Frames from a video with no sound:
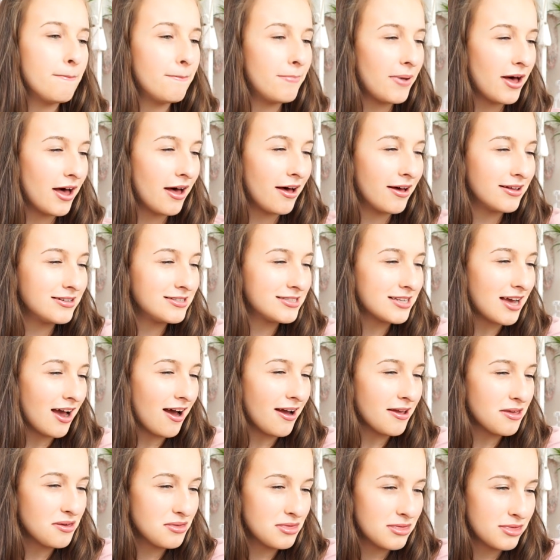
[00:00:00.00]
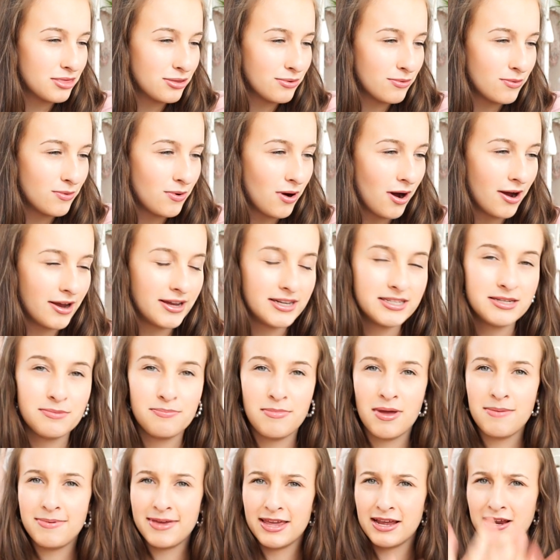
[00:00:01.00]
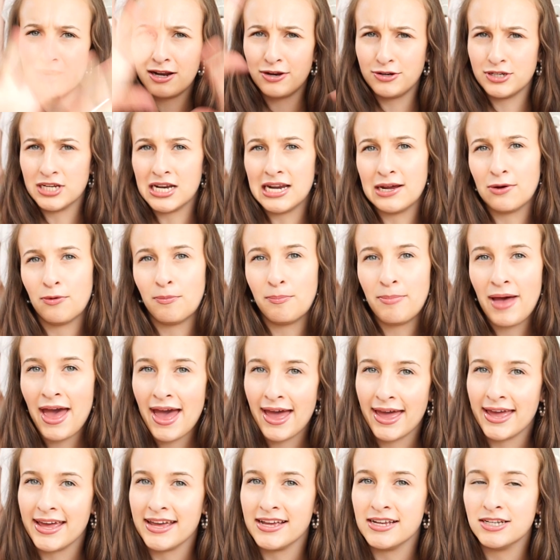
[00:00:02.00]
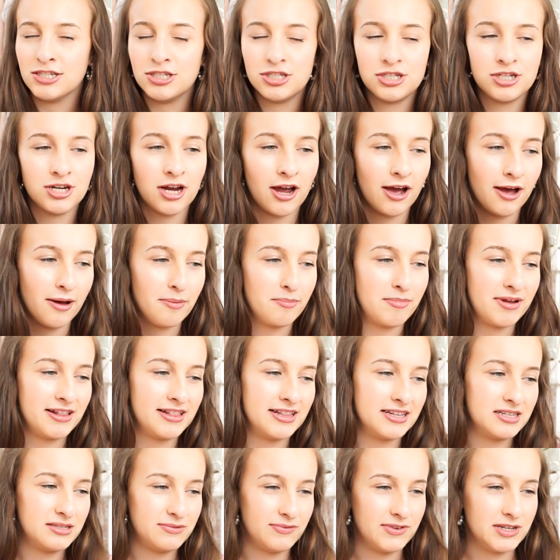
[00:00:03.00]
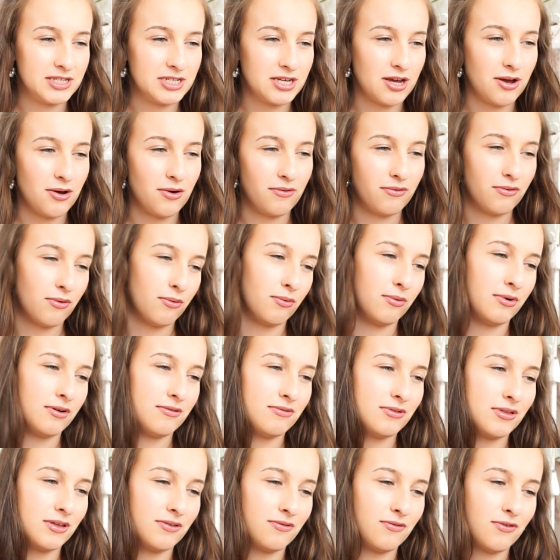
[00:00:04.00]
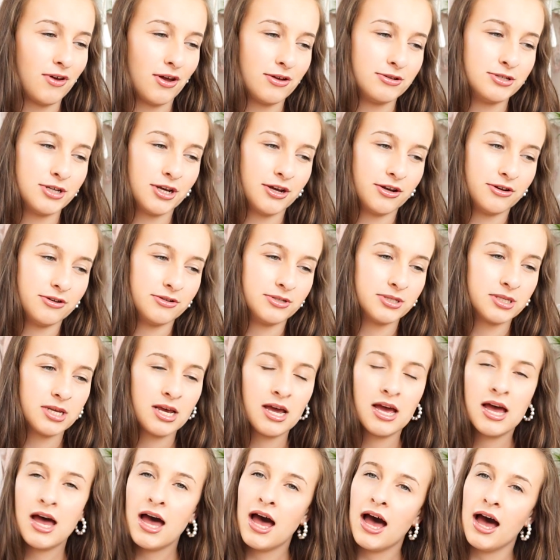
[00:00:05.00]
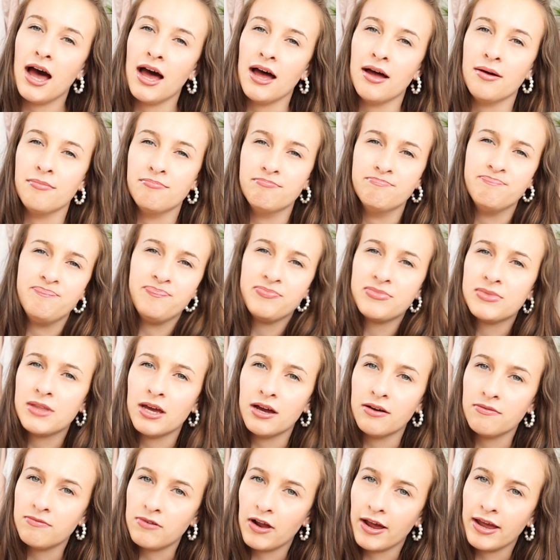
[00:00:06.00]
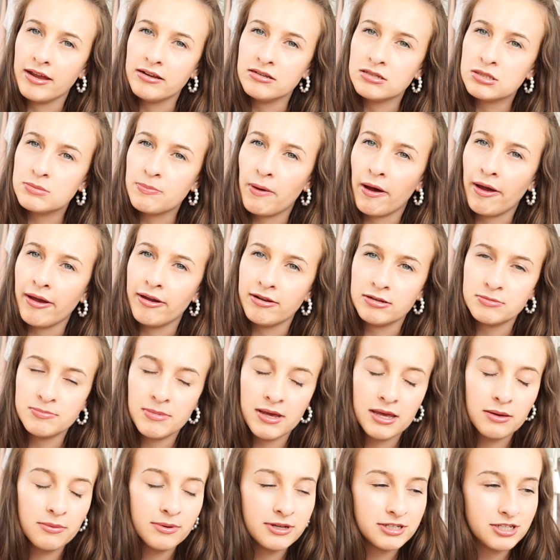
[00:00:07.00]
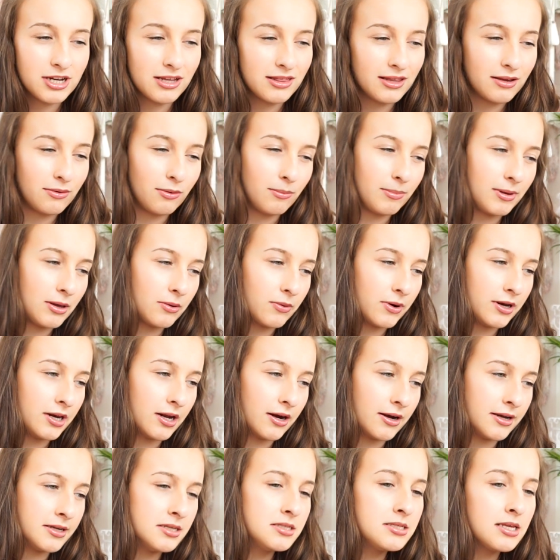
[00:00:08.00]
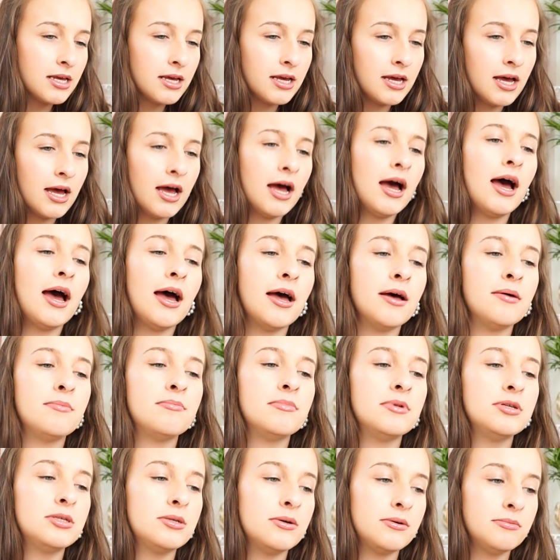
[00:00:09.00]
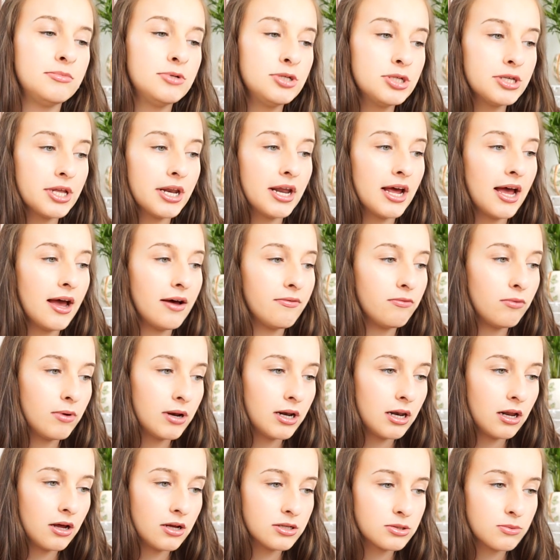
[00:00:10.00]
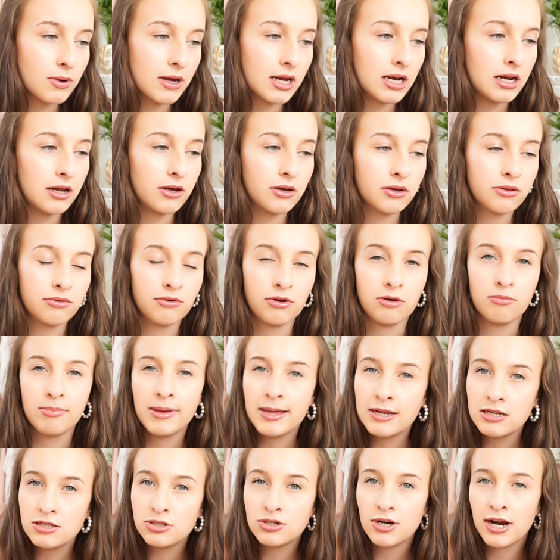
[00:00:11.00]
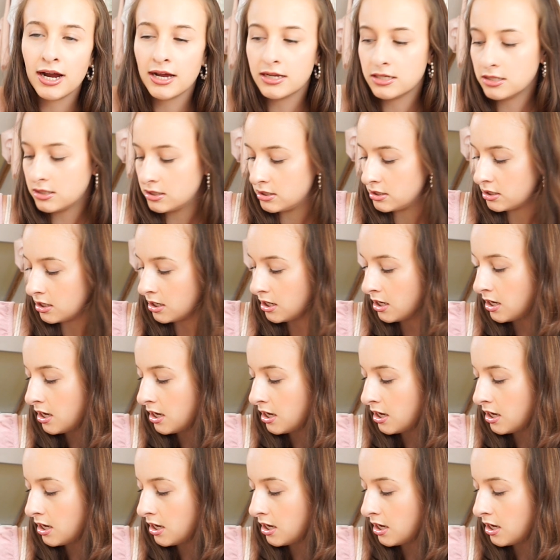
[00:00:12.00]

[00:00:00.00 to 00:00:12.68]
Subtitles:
But I thought I'd maybe include a little page in this video of all of the photos that have like inspired me, which I think would be quite nice. So I'm just going to have one last quick look through Pinterest